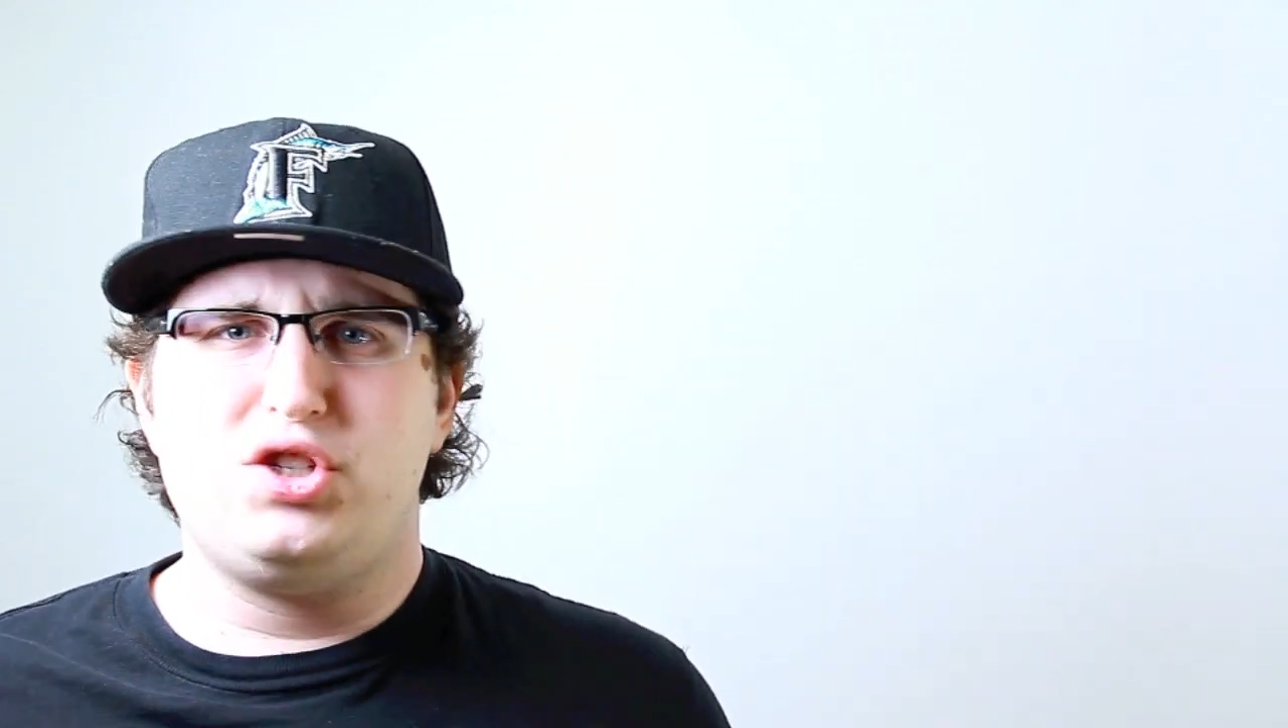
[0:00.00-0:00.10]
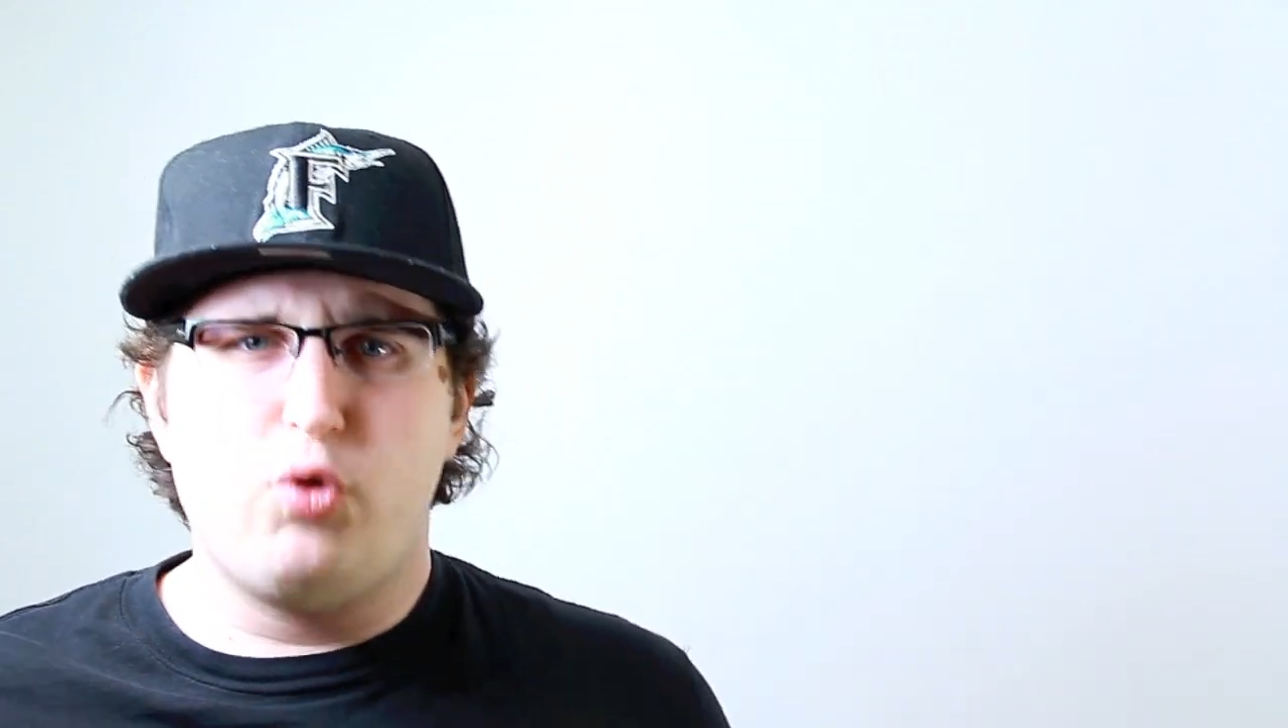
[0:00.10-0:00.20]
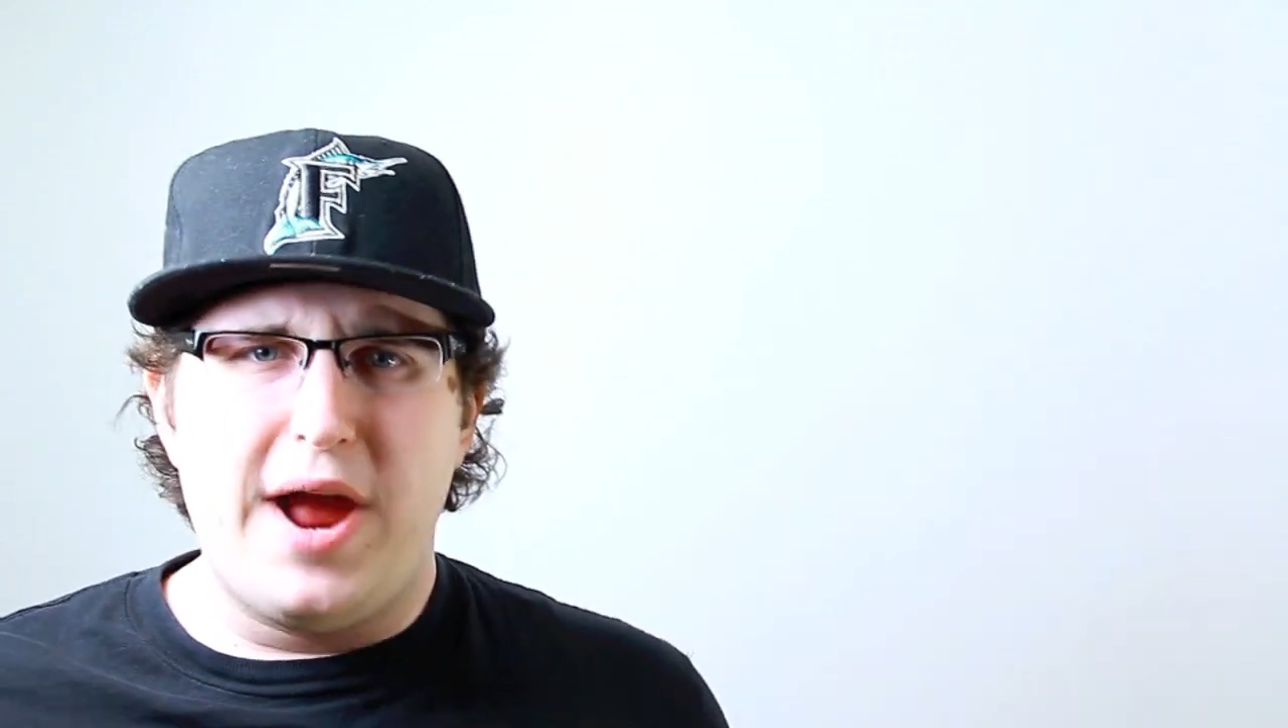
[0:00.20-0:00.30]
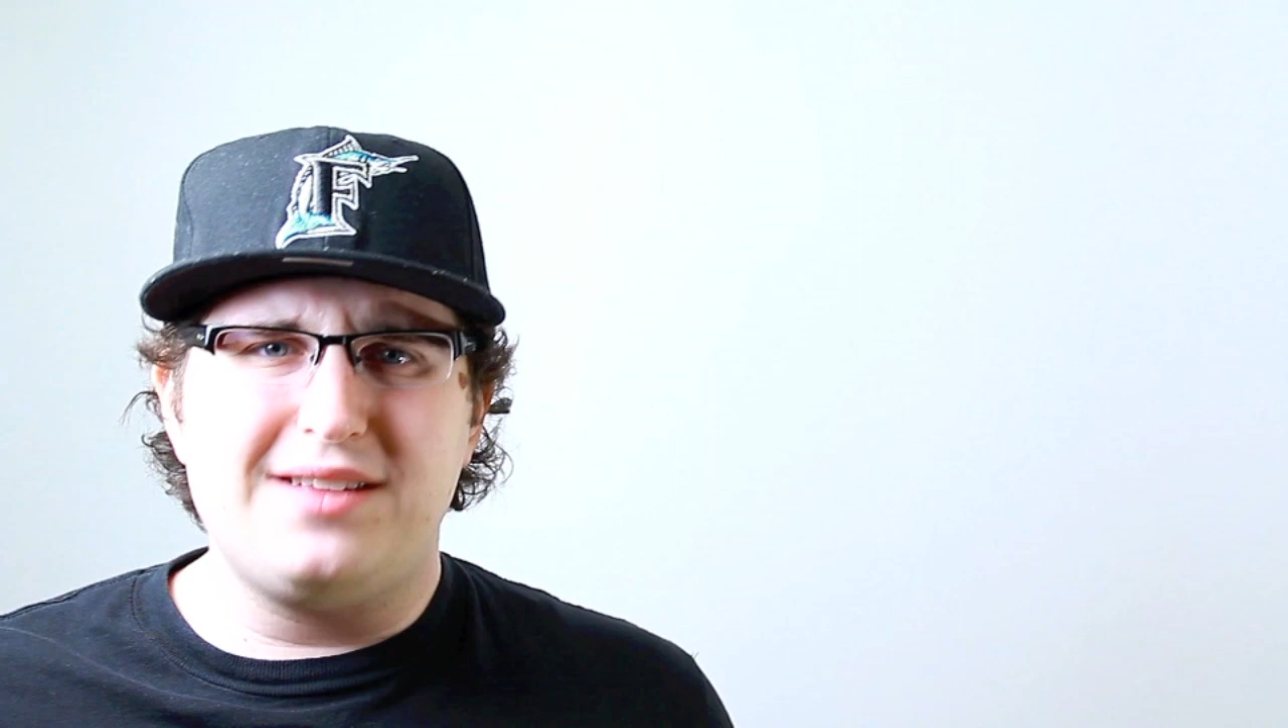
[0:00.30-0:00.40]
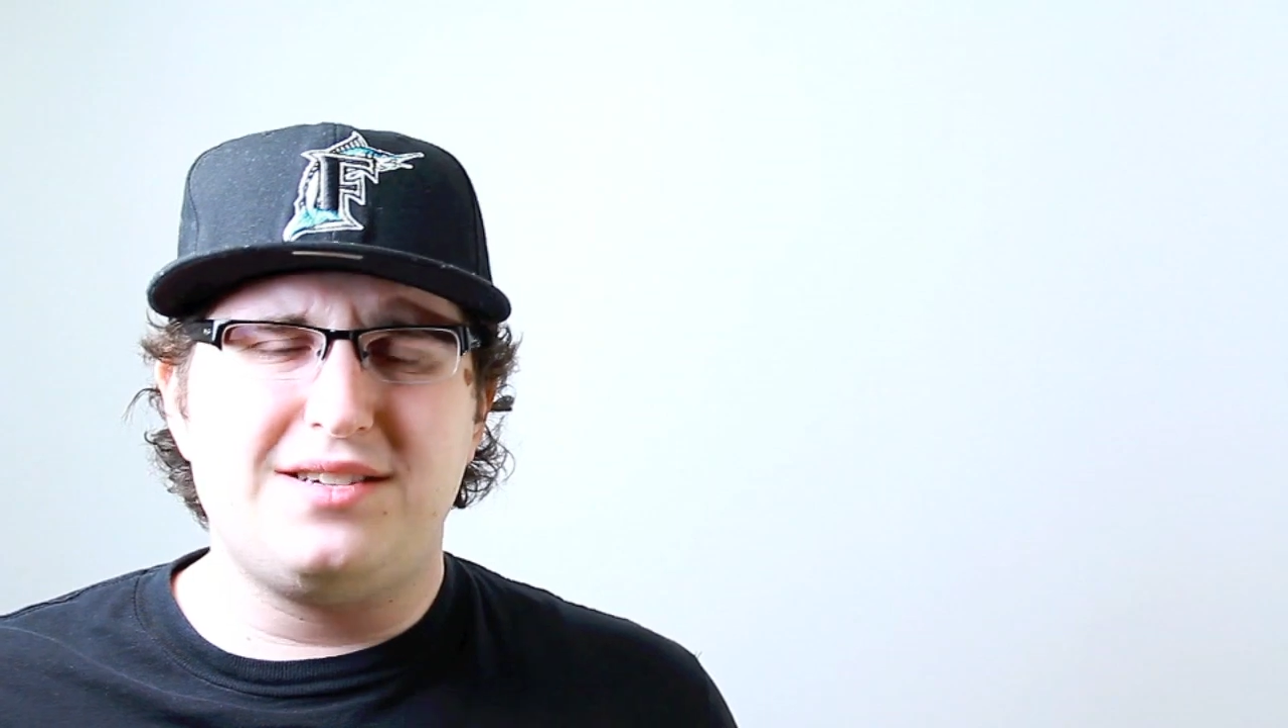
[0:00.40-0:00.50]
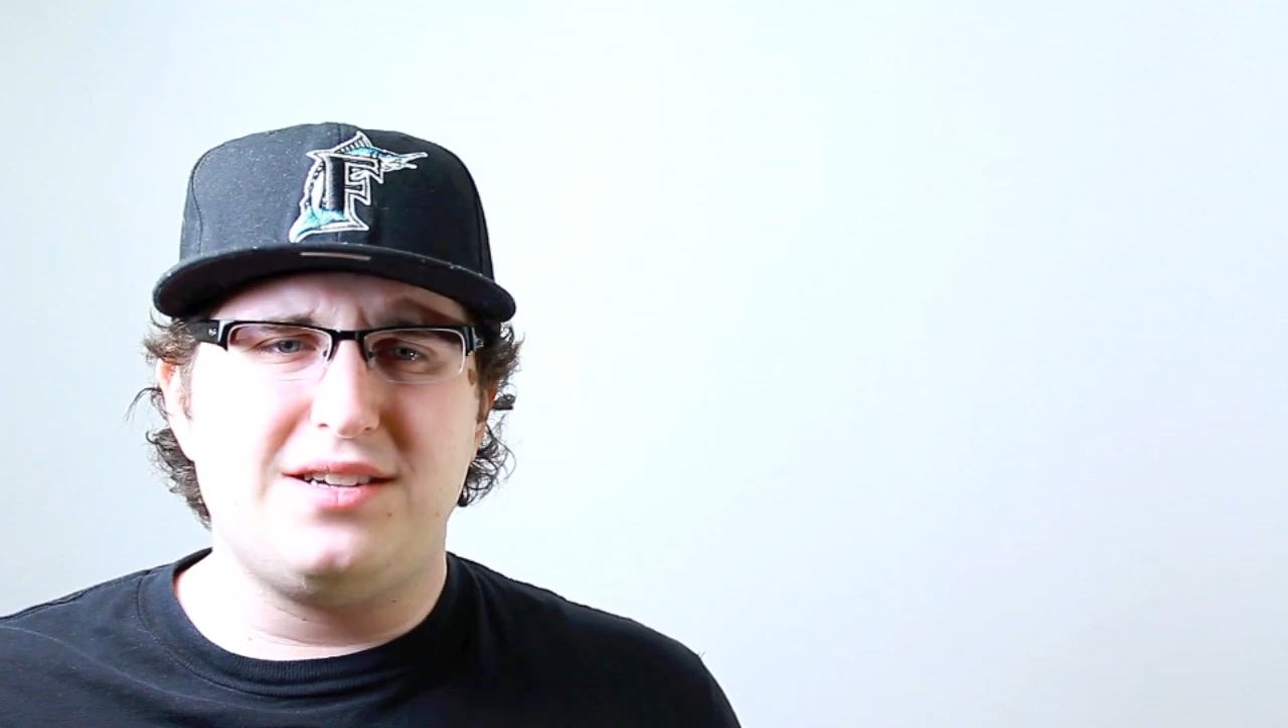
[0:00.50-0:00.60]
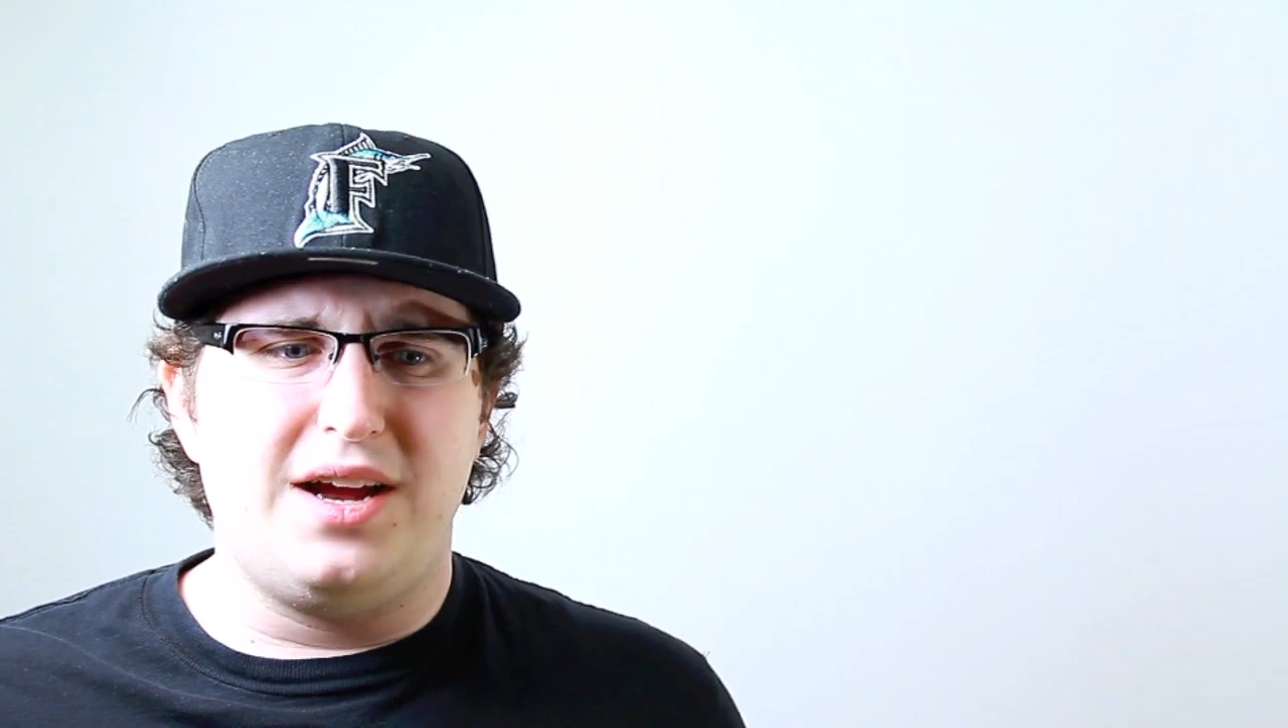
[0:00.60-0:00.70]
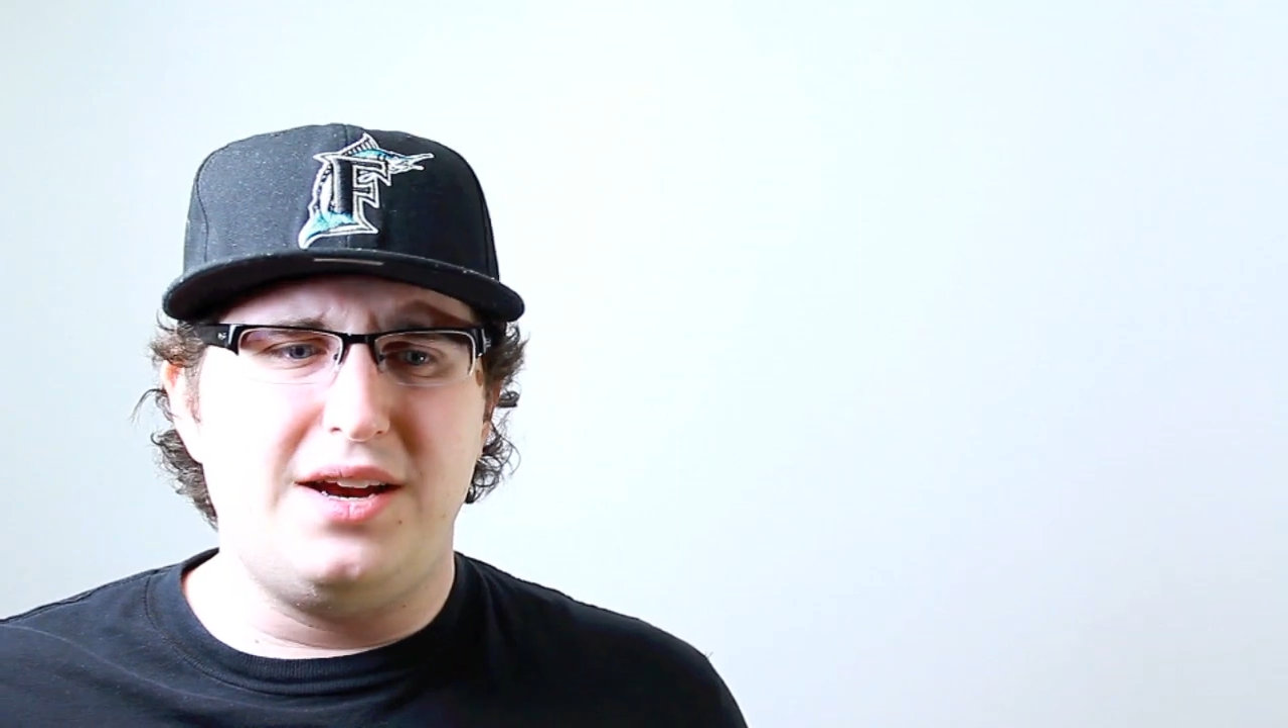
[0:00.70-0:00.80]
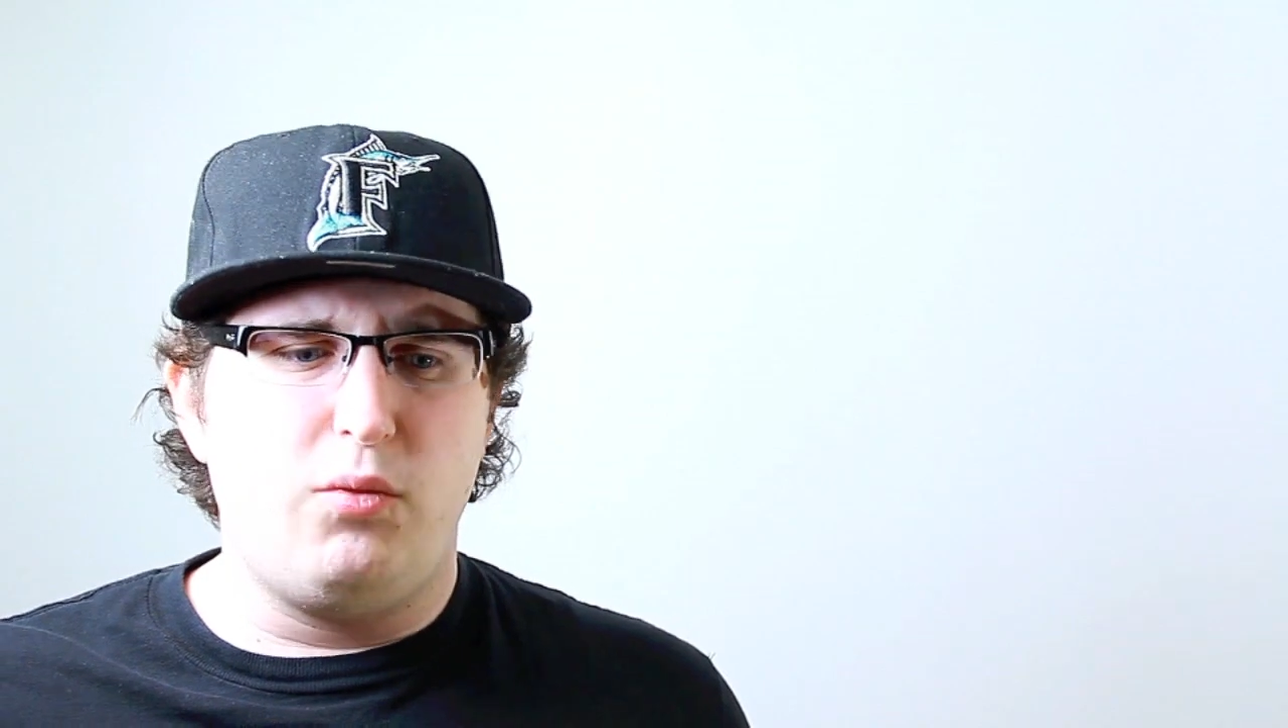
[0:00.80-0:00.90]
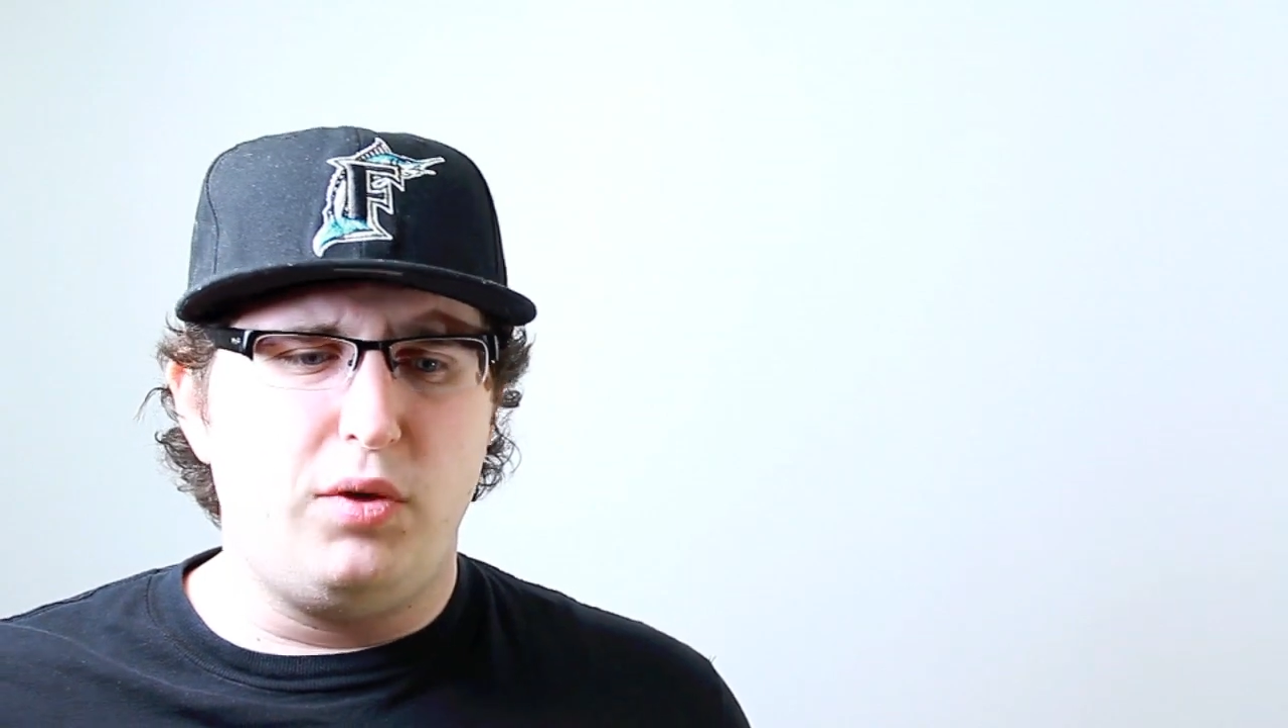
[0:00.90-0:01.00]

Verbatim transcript: grandson,